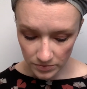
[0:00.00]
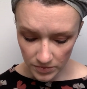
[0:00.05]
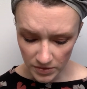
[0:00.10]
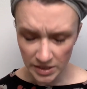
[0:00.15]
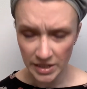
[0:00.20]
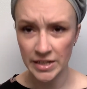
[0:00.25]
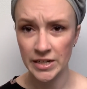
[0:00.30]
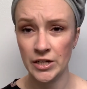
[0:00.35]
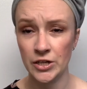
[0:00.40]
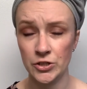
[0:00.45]

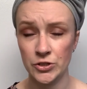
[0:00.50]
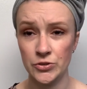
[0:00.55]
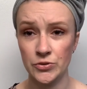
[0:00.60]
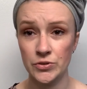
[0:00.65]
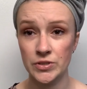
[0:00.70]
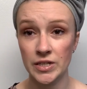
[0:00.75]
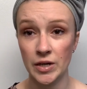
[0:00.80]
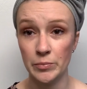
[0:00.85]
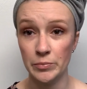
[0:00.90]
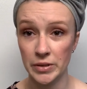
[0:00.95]
It includes
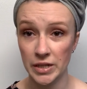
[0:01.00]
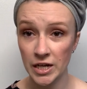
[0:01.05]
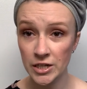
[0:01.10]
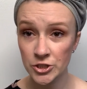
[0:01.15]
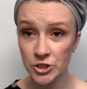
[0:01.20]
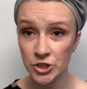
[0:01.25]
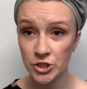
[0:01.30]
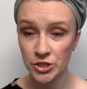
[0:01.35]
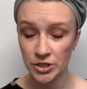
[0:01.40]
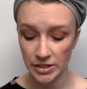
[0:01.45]
a
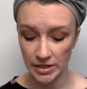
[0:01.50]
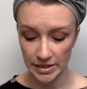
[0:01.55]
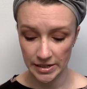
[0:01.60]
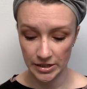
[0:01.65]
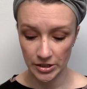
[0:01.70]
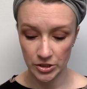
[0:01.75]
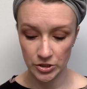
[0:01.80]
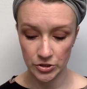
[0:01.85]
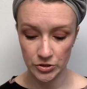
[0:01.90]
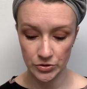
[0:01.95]
blush. It
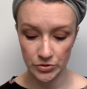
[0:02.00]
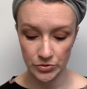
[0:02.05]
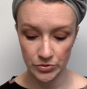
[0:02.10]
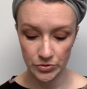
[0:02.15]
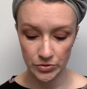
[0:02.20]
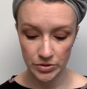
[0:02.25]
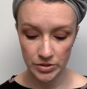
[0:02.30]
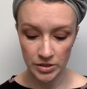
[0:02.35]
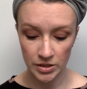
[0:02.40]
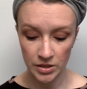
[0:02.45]

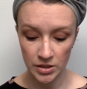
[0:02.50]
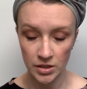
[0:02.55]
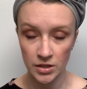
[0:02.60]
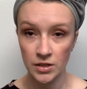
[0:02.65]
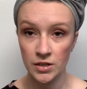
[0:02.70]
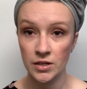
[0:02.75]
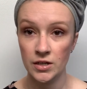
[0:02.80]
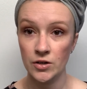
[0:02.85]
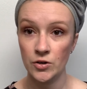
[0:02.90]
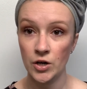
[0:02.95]
includes
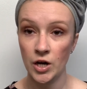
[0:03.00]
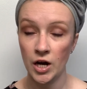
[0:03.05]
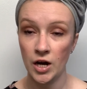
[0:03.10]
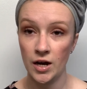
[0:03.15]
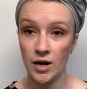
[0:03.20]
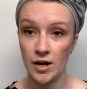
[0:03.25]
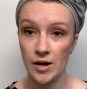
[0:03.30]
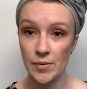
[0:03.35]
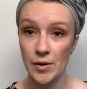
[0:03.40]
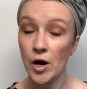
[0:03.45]

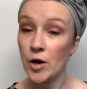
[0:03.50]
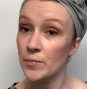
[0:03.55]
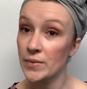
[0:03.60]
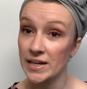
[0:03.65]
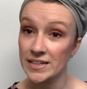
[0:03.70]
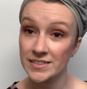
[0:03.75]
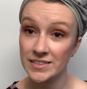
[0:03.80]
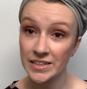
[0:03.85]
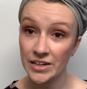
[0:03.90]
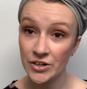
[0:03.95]
our
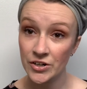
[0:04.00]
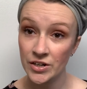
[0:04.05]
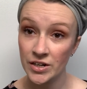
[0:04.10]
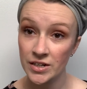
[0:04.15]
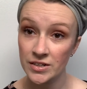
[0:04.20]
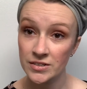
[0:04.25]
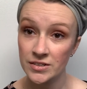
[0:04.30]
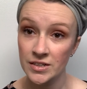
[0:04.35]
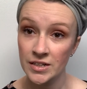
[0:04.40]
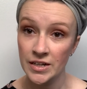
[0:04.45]

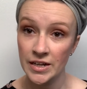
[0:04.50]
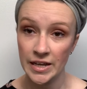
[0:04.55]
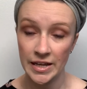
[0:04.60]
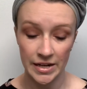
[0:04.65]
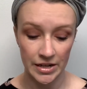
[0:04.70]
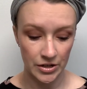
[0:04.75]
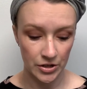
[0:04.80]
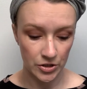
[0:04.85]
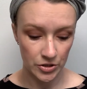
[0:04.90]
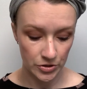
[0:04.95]
mascara. It
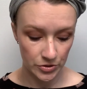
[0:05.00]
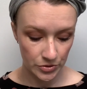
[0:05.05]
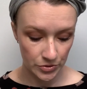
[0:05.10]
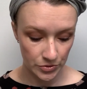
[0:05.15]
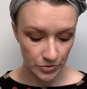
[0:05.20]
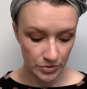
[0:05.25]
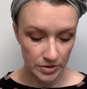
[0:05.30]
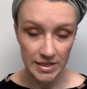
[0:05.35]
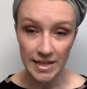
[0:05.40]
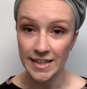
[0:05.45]

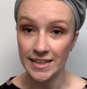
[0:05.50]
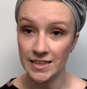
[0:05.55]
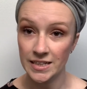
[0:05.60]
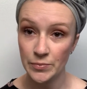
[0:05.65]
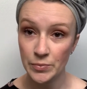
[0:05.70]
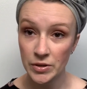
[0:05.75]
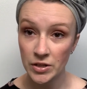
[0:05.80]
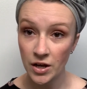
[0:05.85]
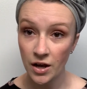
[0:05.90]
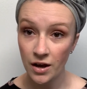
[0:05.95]
includes a lip
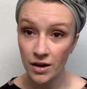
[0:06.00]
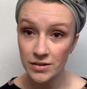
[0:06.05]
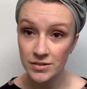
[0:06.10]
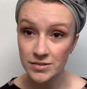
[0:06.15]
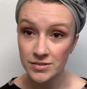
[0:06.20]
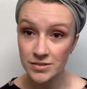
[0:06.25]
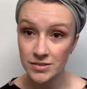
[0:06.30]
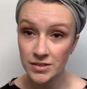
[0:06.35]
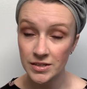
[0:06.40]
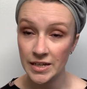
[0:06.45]

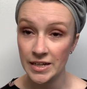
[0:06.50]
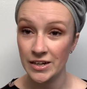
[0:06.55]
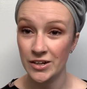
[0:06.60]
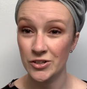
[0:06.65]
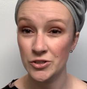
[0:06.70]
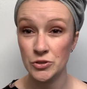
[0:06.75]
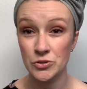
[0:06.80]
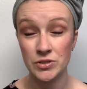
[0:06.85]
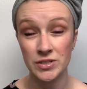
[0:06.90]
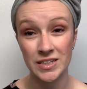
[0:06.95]
gloss, it
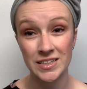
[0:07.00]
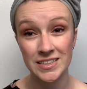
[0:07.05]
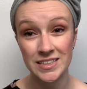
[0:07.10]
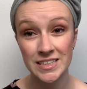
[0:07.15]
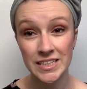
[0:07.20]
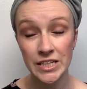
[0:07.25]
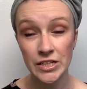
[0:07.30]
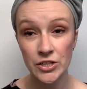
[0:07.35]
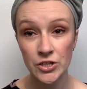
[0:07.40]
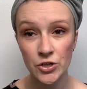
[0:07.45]
includes
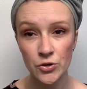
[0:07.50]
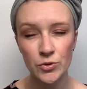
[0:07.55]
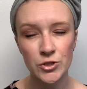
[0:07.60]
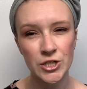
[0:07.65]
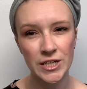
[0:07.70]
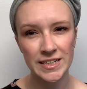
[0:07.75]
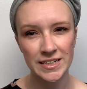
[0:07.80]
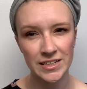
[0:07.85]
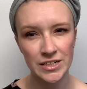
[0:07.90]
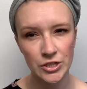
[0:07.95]
concealer, which I
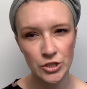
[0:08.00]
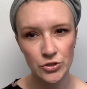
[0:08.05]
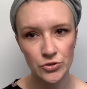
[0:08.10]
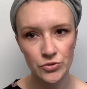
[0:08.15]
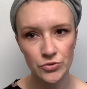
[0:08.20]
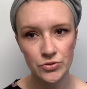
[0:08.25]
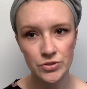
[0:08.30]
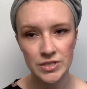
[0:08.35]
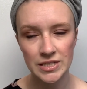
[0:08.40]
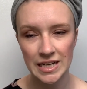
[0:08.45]
didn't
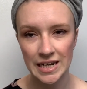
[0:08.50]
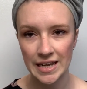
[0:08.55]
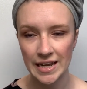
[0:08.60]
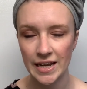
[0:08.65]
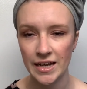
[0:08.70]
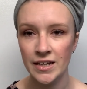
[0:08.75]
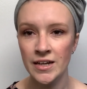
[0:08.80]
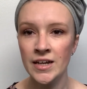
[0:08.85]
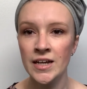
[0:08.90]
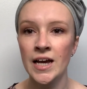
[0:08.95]
use
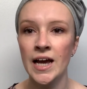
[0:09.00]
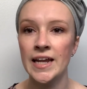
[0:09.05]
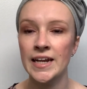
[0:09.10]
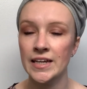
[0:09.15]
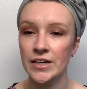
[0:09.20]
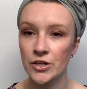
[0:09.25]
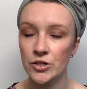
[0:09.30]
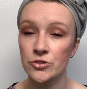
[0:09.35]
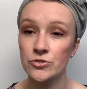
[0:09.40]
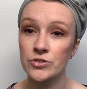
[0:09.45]
today, and it
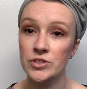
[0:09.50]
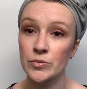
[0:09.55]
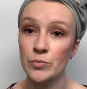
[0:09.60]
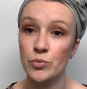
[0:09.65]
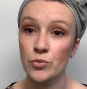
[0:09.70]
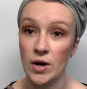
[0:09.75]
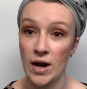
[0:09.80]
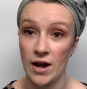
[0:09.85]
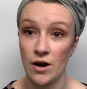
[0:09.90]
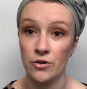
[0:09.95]
includes a
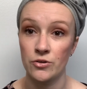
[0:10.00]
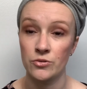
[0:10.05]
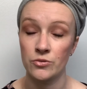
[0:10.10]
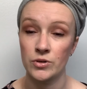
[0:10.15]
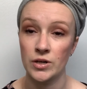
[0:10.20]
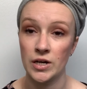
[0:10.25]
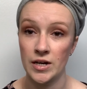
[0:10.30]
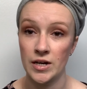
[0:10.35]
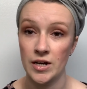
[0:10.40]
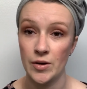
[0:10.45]
brow
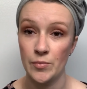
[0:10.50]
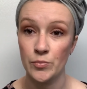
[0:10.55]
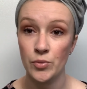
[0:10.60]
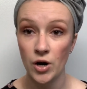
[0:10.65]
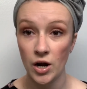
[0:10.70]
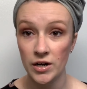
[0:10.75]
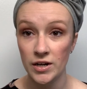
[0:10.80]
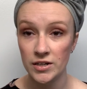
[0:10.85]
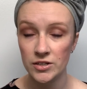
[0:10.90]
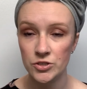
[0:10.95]

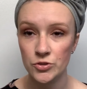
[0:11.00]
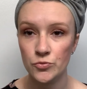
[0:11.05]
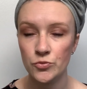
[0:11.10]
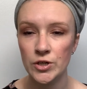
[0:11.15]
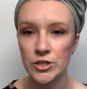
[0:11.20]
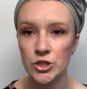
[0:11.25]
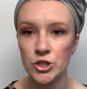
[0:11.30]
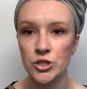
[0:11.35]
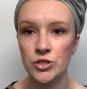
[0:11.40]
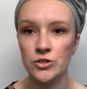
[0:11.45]
product,
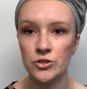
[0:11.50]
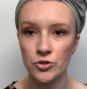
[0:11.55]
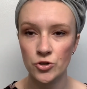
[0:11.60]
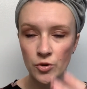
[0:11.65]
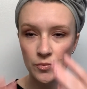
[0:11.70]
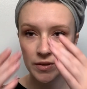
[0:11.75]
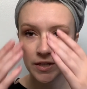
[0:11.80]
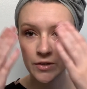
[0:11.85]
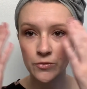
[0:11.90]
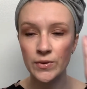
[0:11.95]
which
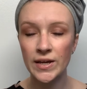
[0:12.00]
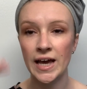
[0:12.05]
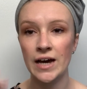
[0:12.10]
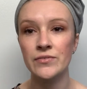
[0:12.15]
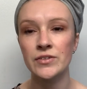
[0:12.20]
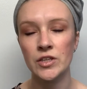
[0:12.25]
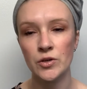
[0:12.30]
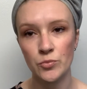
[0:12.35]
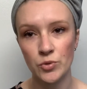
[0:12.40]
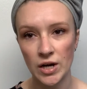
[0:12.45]
normally we have
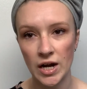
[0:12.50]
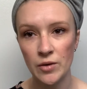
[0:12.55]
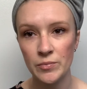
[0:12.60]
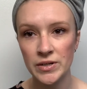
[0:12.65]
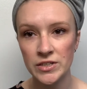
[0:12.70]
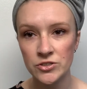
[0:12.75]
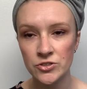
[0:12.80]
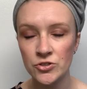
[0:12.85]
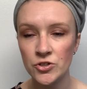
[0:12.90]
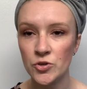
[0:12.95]
either brow
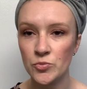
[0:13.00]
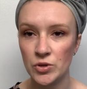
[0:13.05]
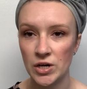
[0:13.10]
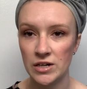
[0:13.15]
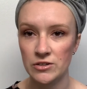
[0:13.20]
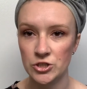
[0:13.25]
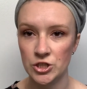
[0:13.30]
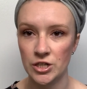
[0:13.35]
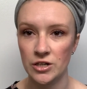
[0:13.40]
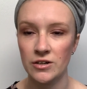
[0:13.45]
pencil or brow
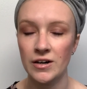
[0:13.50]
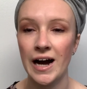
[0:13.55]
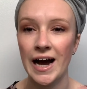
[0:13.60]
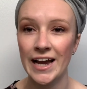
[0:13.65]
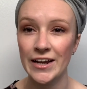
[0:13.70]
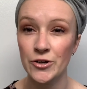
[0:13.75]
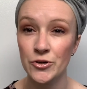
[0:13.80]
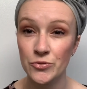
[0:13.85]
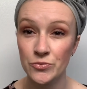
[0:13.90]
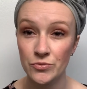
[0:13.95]
gel. I
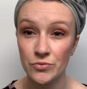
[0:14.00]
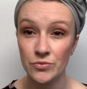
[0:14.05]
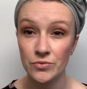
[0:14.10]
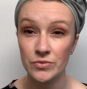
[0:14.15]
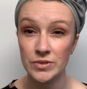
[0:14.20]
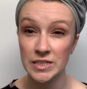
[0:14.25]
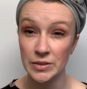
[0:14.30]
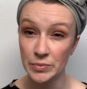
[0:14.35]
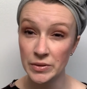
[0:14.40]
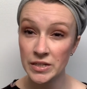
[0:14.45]
don't
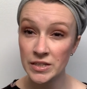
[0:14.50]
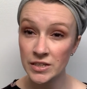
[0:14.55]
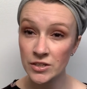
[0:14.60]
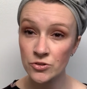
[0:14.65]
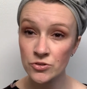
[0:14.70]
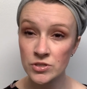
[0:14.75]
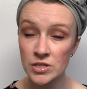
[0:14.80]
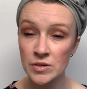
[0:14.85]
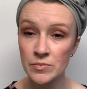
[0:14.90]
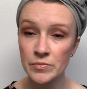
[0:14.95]
typically use
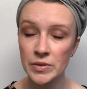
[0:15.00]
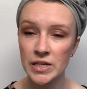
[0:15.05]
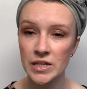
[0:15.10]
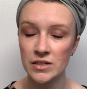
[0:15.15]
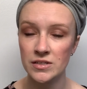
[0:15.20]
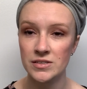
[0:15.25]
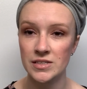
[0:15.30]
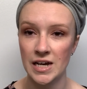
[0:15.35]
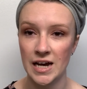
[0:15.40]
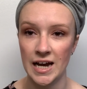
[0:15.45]
them
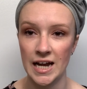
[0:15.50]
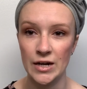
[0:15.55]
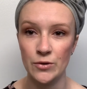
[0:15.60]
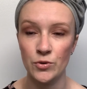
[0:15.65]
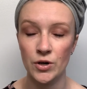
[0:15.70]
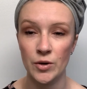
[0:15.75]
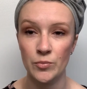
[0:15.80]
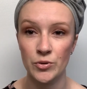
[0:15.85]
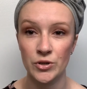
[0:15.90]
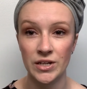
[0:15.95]
because I
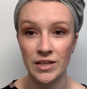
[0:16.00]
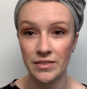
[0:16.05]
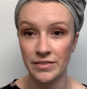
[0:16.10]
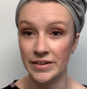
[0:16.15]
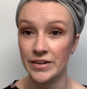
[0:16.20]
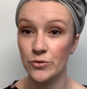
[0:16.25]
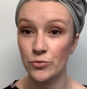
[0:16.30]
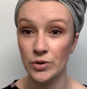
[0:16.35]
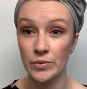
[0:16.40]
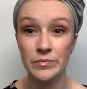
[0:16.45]
wear pretty
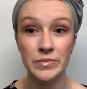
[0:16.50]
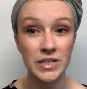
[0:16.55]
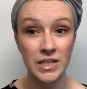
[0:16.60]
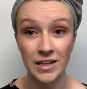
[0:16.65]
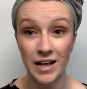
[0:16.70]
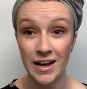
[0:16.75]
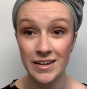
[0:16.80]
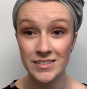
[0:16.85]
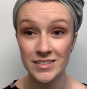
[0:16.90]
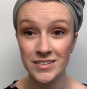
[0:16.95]
thick rimmed
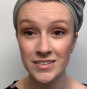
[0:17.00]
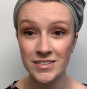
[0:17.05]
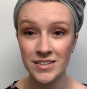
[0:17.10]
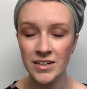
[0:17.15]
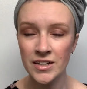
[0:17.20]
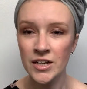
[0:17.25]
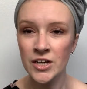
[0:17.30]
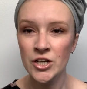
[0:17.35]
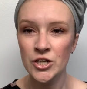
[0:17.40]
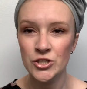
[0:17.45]
glasses,
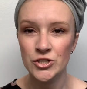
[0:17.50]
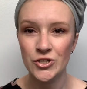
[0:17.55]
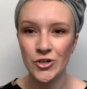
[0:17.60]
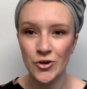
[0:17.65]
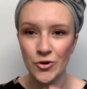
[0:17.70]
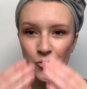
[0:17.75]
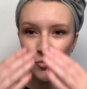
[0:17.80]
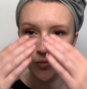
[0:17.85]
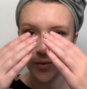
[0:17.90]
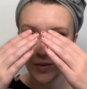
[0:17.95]

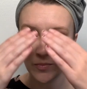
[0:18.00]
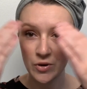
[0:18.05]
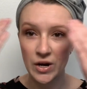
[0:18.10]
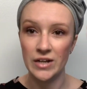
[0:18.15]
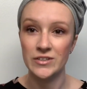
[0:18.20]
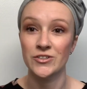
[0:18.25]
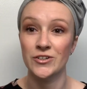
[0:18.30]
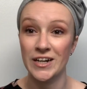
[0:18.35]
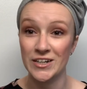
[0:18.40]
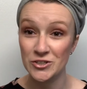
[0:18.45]
so my brows
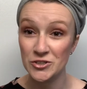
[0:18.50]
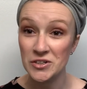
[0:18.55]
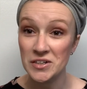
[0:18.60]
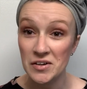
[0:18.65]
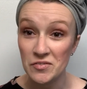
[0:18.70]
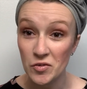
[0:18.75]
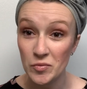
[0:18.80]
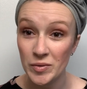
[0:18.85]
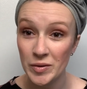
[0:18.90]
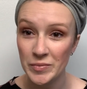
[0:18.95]
are actually
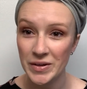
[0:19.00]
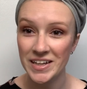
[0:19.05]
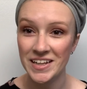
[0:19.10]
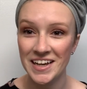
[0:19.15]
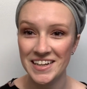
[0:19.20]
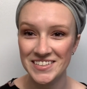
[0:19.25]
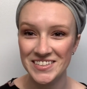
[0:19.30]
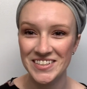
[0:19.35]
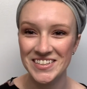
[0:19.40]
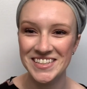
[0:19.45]
covered by my
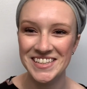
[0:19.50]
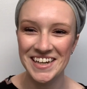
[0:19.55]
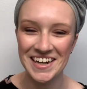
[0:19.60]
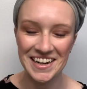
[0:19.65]
glasses.